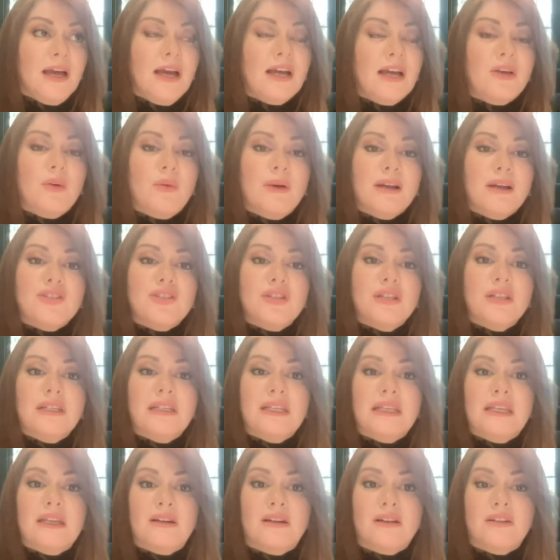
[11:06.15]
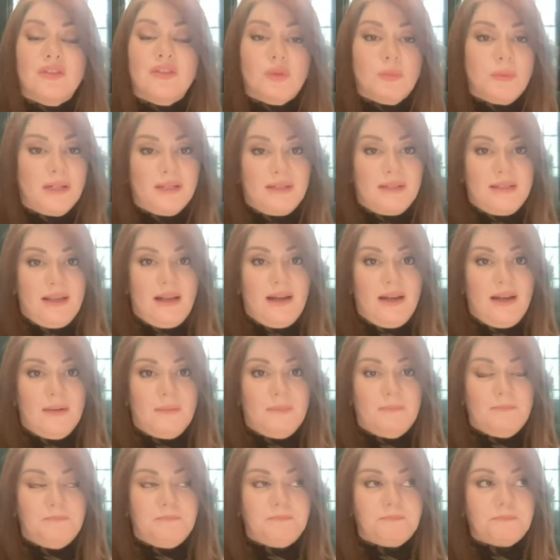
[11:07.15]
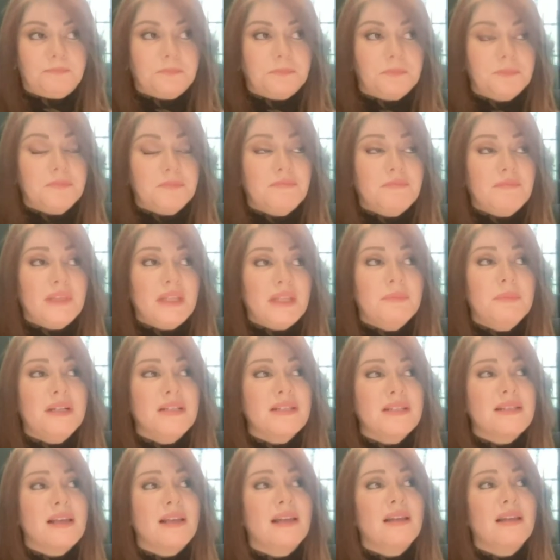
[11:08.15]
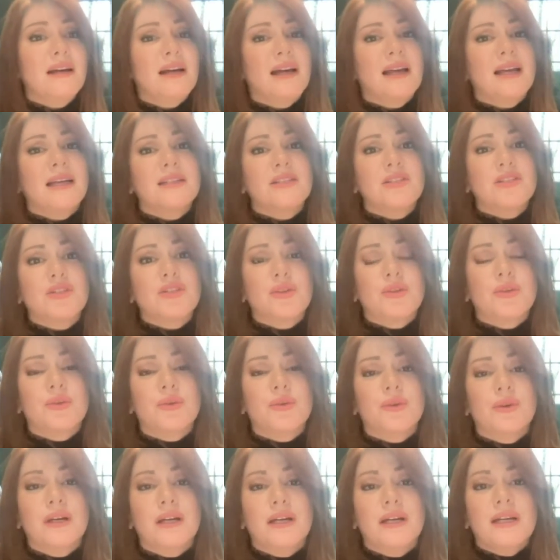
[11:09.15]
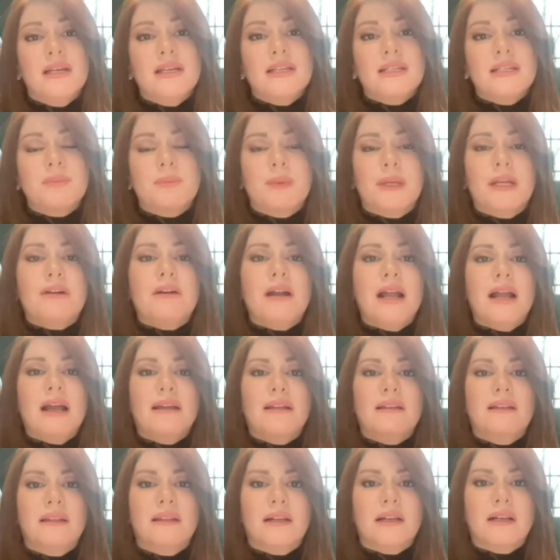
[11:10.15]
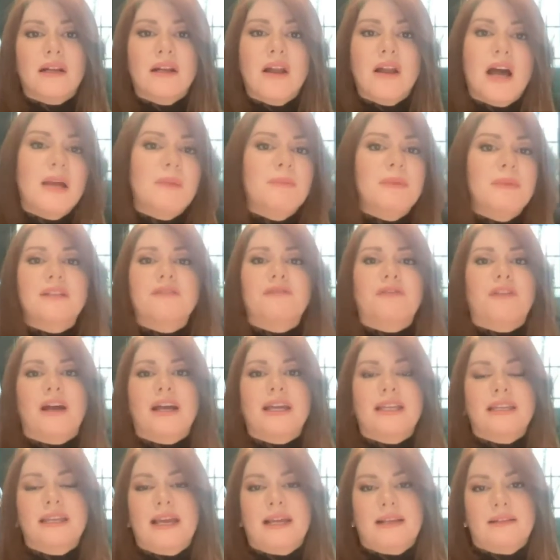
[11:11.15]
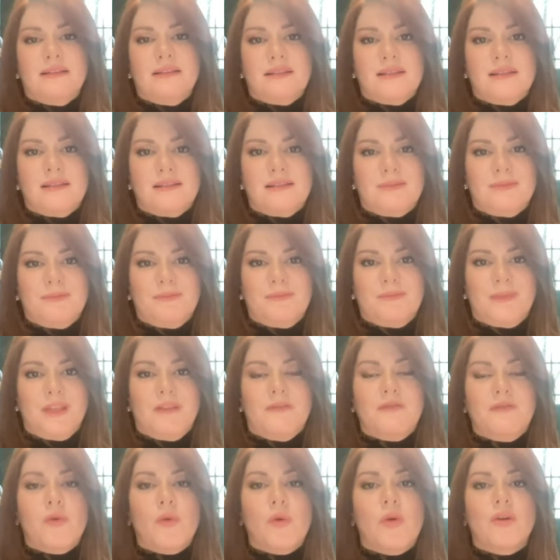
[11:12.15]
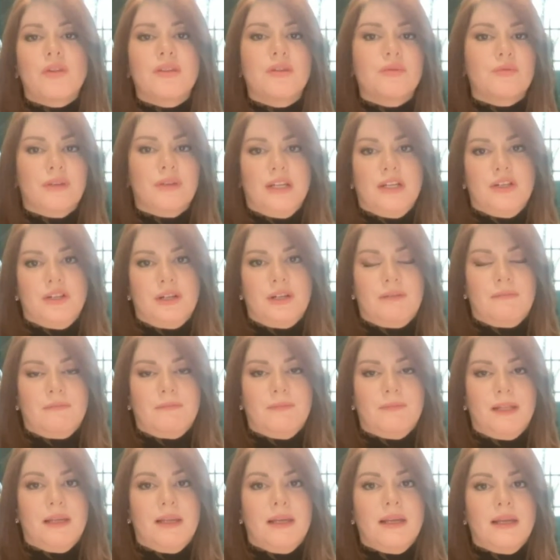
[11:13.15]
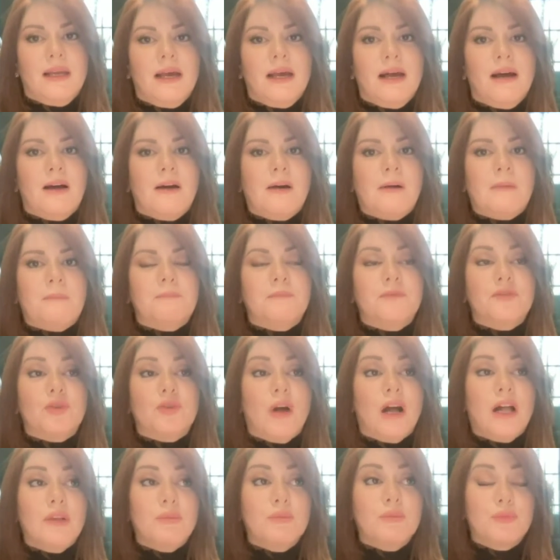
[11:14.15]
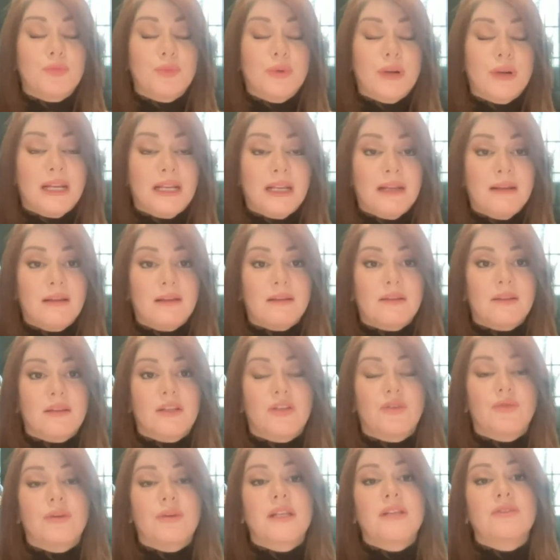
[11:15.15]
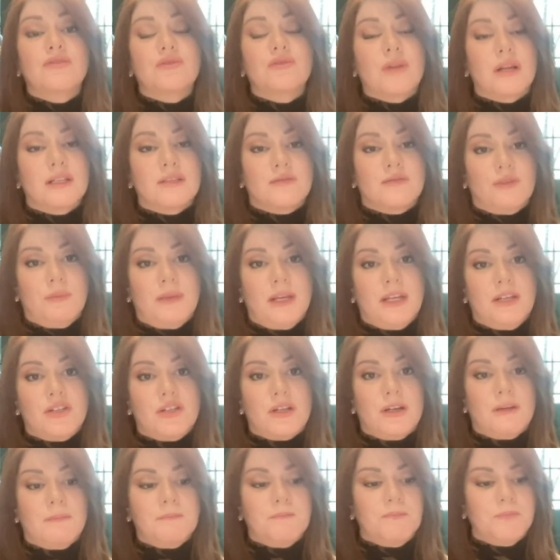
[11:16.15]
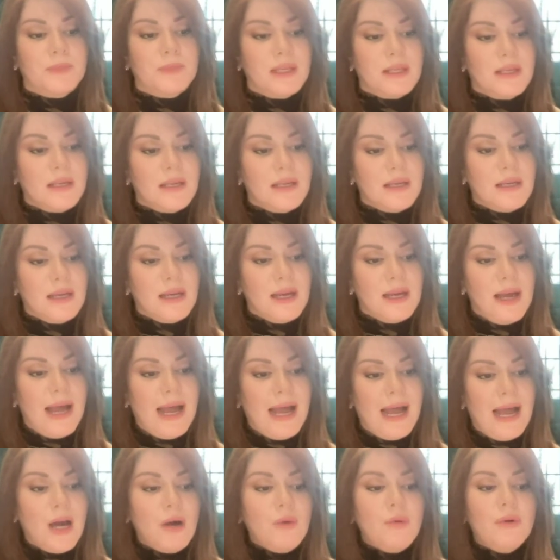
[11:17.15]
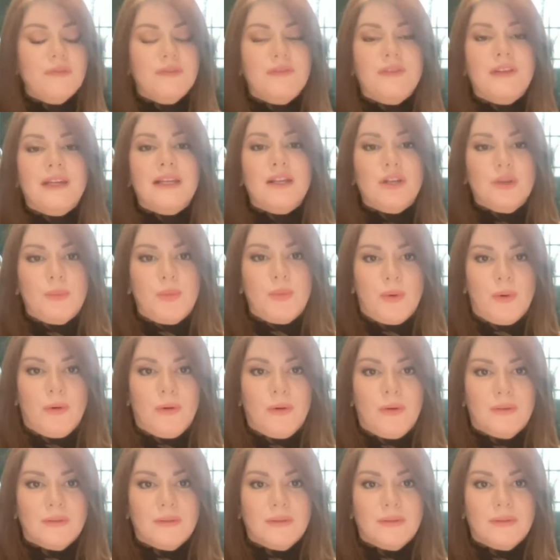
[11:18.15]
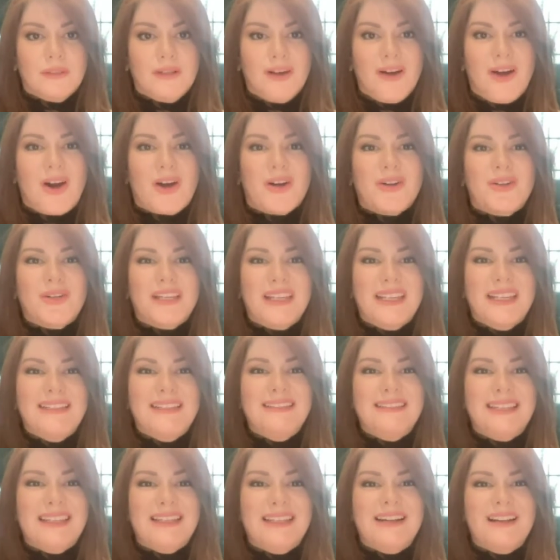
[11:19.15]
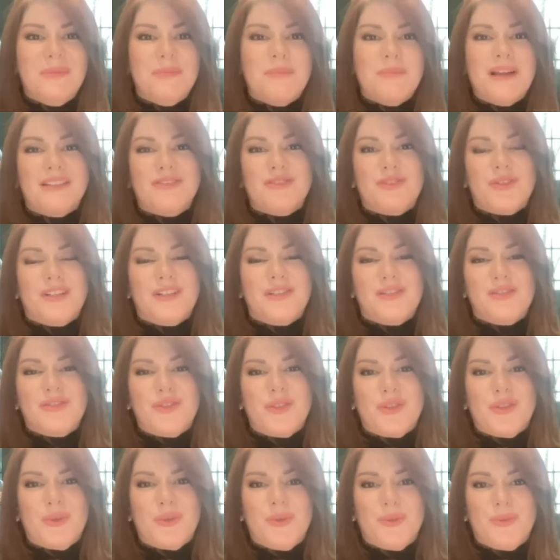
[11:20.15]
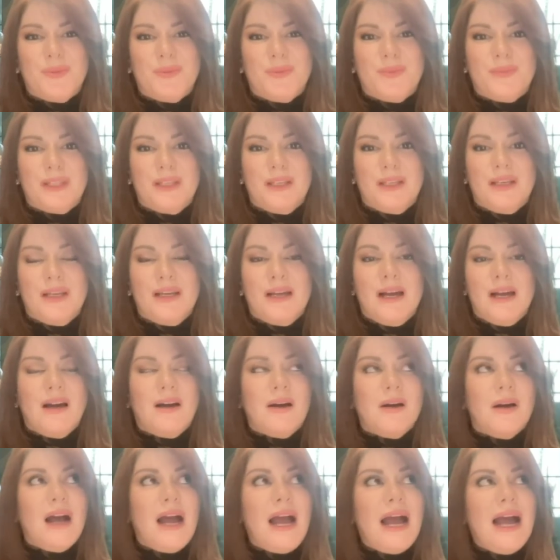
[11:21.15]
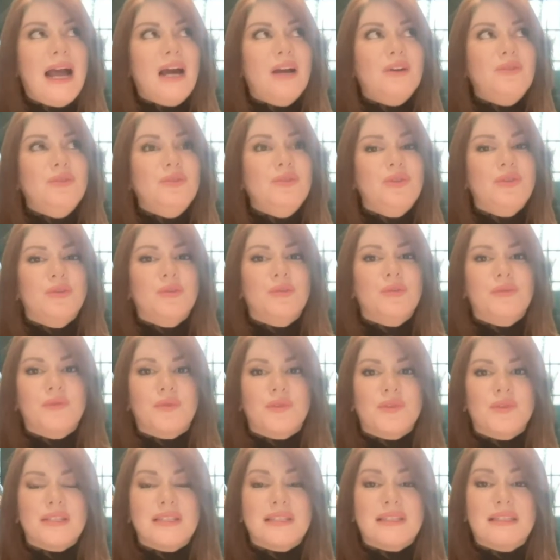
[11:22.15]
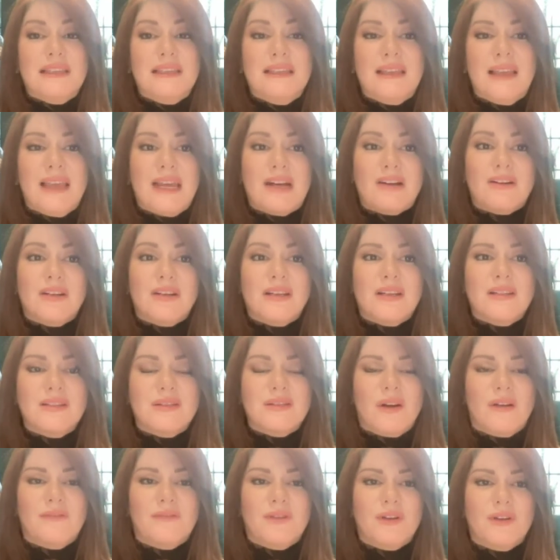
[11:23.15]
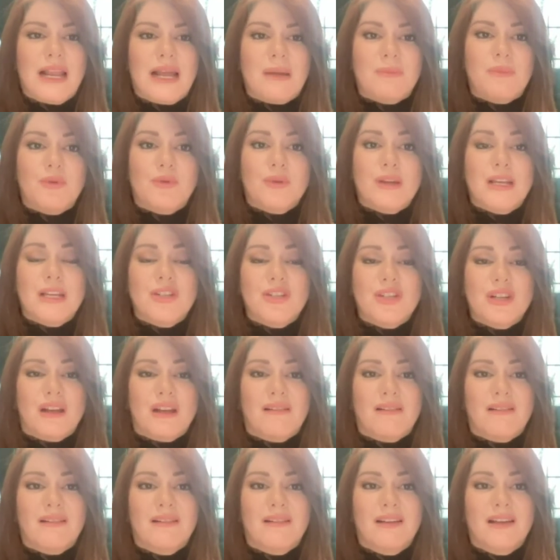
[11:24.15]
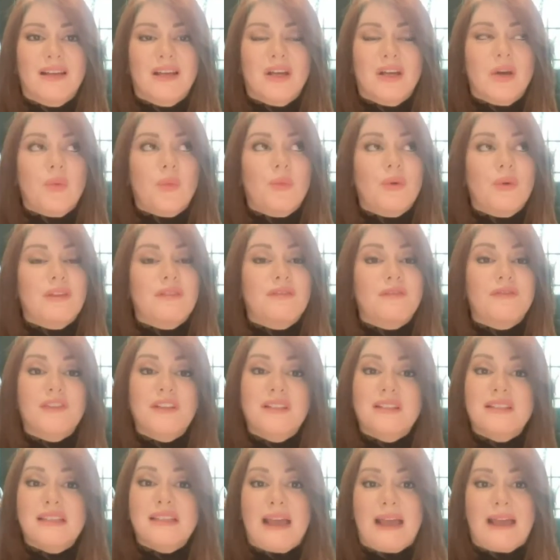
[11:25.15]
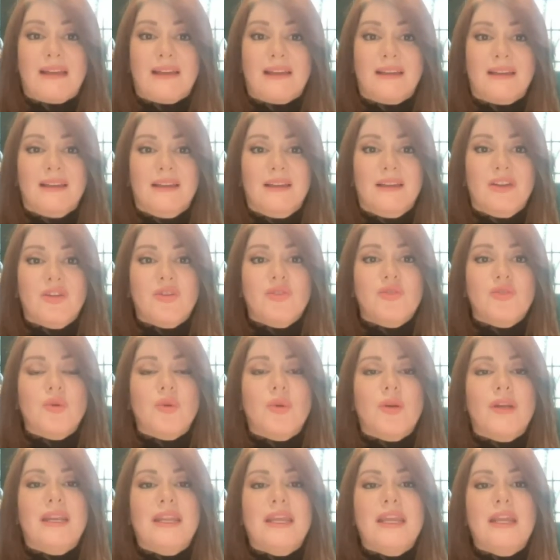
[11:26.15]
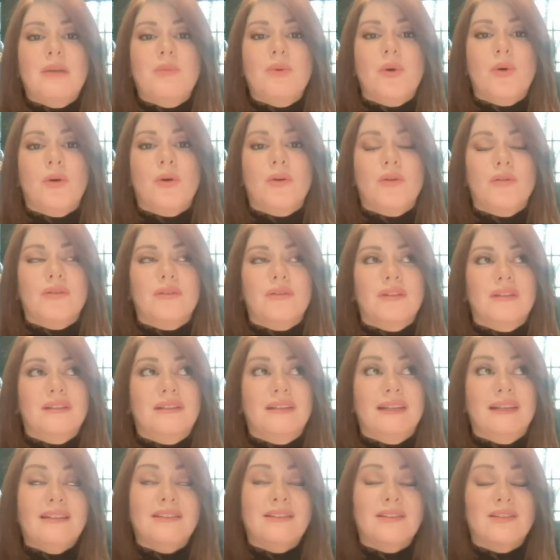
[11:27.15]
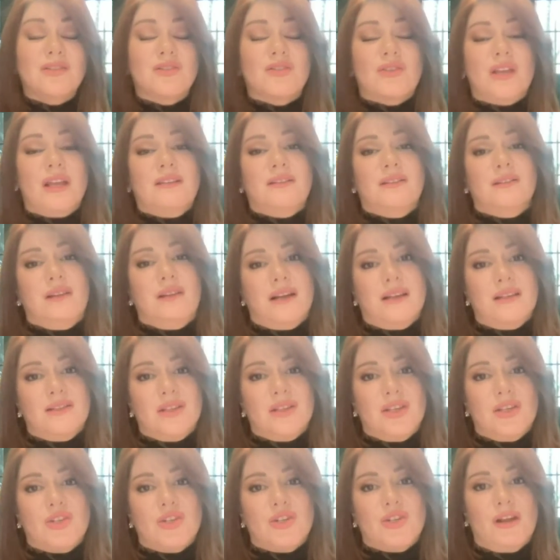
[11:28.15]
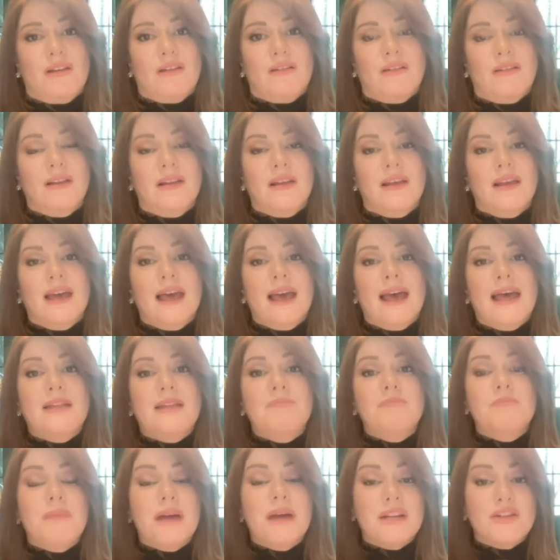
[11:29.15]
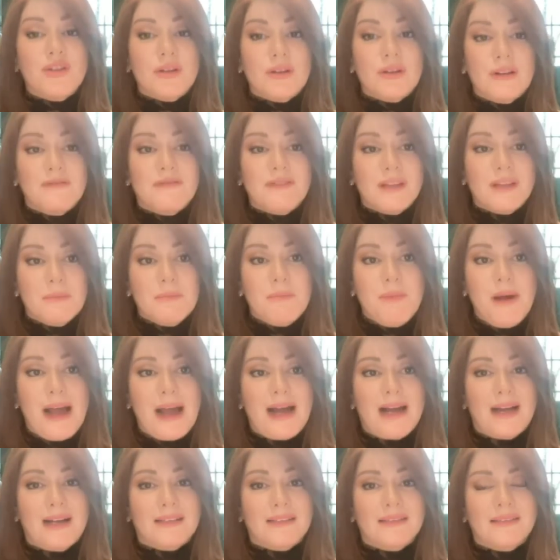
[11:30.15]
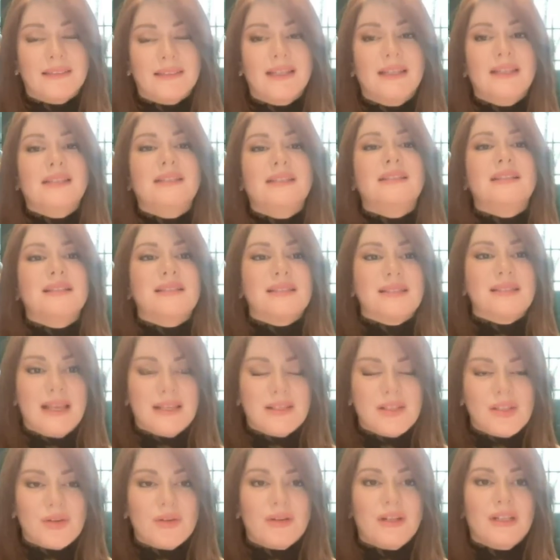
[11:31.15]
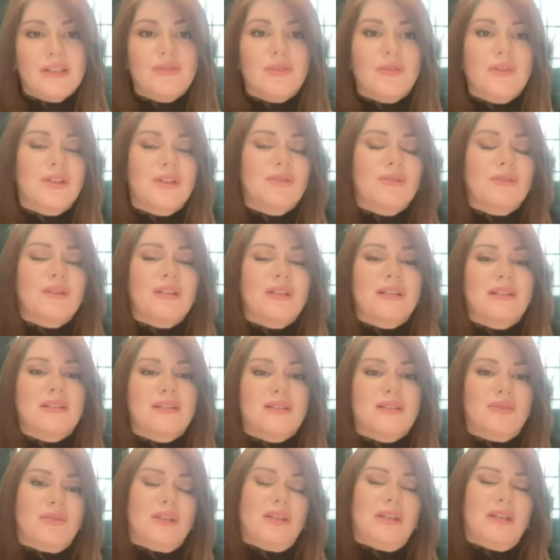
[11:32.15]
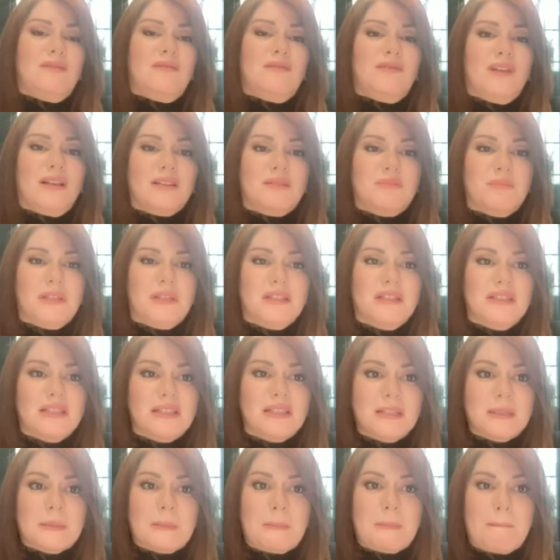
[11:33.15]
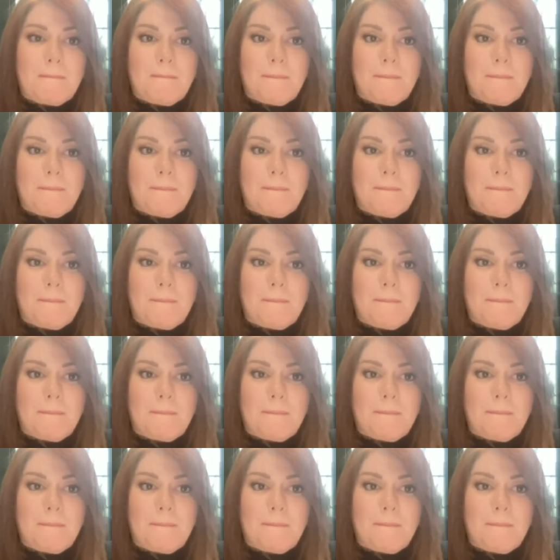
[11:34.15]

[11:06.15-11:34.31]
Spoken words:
A question here to Marcela. Marcela, as you spearhead the climate finance for the region to help bring the green transformation, how available are key data metrics to you? How do you foresee areas of collaboration with fintech to enable the data standardization and measure of impact necessary to increase green investments?